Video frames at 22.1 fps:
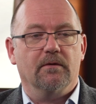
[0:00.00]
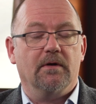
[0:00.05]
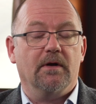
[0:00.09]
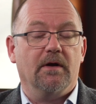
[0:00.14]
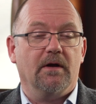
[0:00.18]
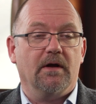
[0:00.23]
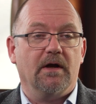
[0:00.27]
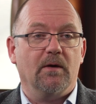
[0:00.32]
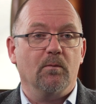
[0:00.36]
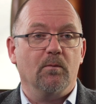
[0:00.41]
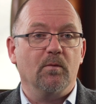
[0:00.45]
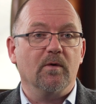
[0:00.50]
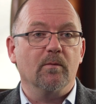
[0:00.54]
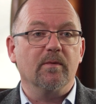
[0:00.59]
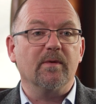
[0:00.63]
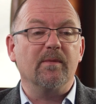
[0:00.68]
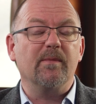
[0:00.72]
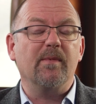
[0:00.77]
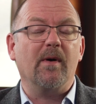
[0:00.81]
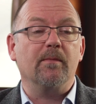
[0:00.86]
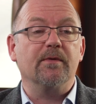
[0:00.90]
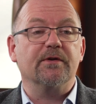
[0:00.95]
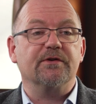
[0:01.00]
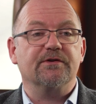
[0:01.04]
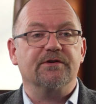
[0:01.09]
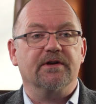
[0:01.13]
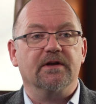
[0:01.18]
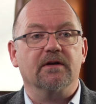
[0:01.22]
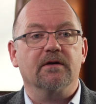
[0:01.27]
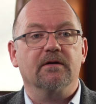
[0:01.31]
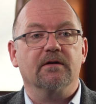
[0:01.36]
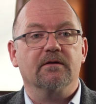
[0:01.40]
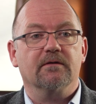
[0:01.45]
uh, and we'll be
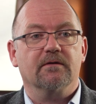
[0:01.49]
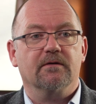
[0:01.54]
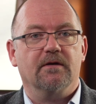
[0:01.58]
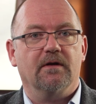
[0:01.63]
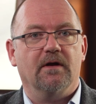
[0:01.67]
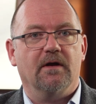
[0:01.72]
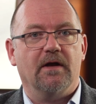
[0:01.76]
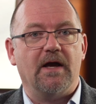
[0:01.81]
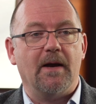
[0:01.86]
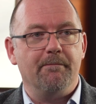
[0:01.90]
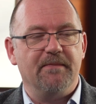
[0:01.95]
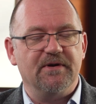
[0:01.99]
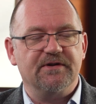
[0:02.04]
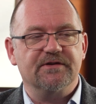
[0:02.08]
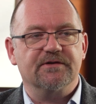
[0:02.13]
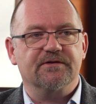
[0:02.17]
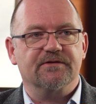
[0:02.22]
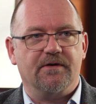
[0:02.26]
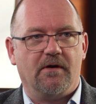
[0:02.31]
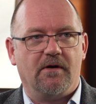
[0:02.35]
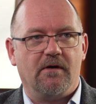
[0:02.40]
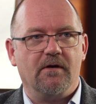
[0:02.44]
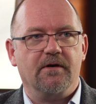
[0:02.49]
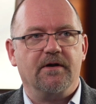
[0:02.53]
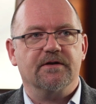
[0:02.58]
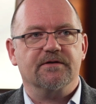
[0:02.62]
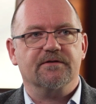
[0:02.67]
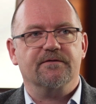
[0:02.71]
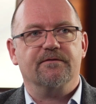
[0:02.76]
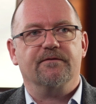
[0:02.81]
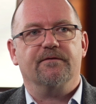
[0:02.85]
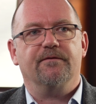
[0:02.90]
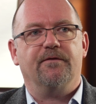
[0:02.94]
publishing uh, ambitious
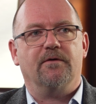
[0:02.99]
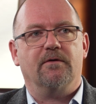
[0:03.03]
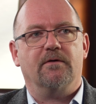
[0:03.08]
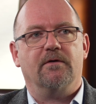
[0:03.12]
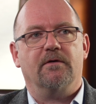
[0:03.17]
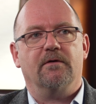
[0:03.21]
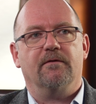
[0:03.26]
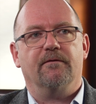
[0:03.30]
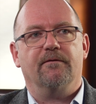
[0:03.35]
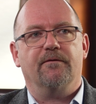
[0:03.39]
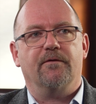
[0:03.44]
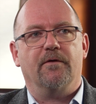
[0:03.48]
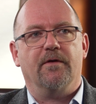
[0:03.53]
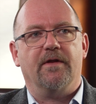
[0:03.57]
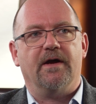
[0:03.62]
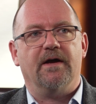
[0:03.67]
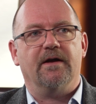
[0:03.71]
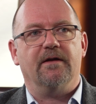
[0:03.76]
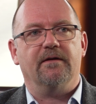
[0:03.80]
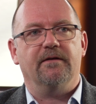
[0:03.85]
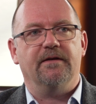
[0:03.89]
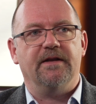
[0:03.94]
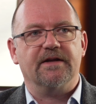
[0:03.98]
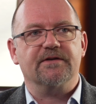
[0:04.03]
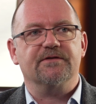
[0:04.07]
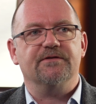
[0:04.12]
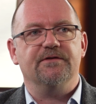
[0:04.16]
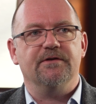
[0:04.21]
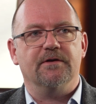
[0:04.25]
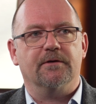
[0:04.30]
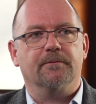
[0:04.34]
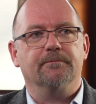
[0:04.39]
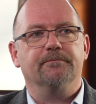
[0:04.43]
targets for, for that
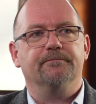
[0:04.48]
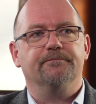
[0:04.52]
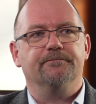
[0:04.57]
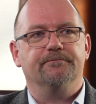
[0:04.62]
next year.